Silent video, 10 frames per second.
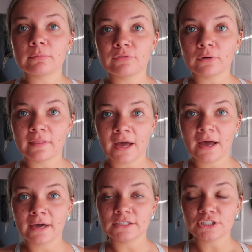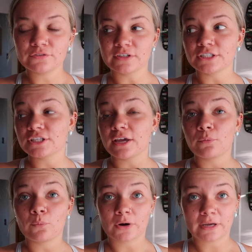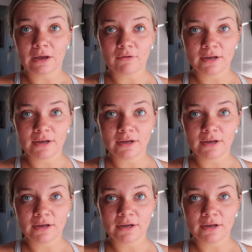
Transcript: before that I just finished a workout.